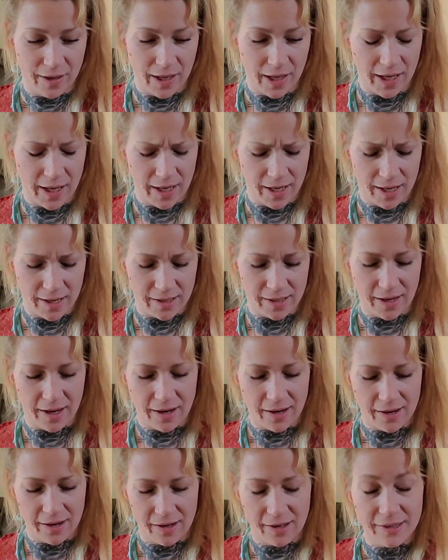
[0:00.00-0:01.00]
And
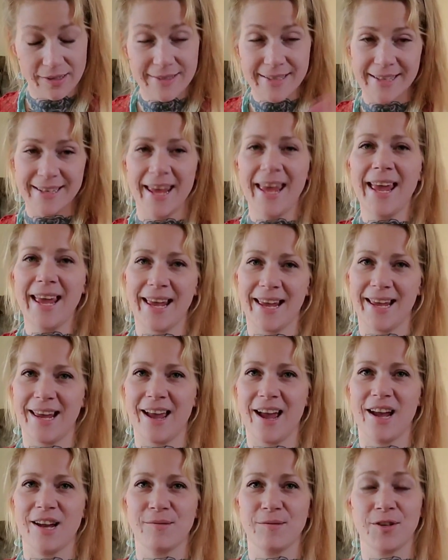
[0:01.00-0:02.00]
today
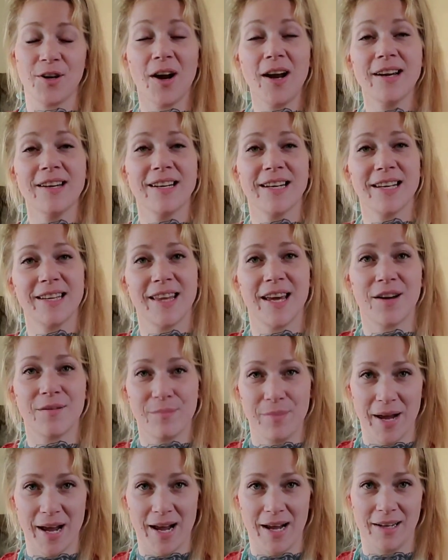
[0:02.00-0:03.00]
I am trying to get that
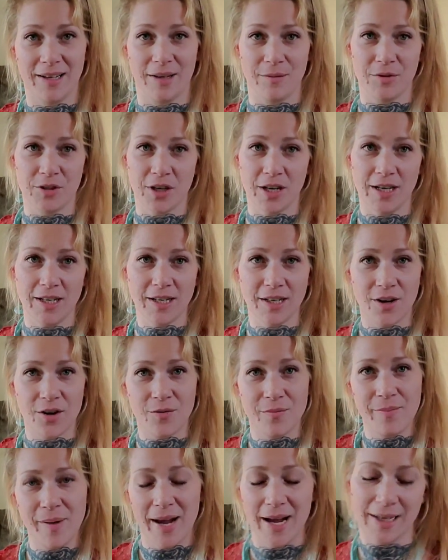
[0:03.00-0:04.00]
back. I'm trying to go
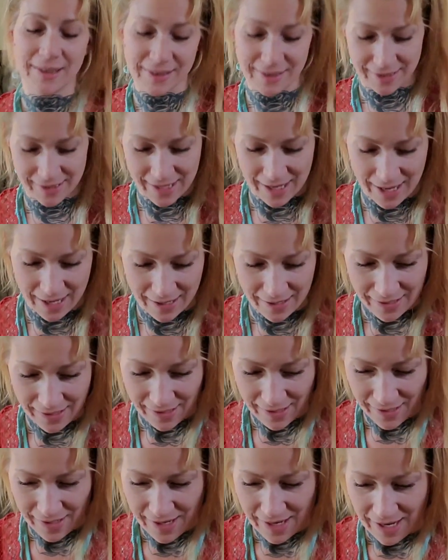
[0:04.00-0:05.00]
back to that,
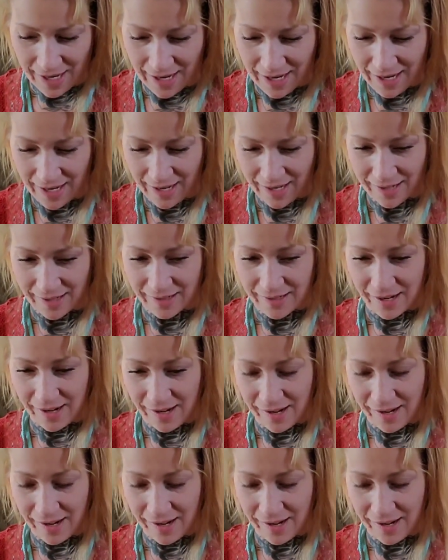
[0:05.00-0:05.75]
and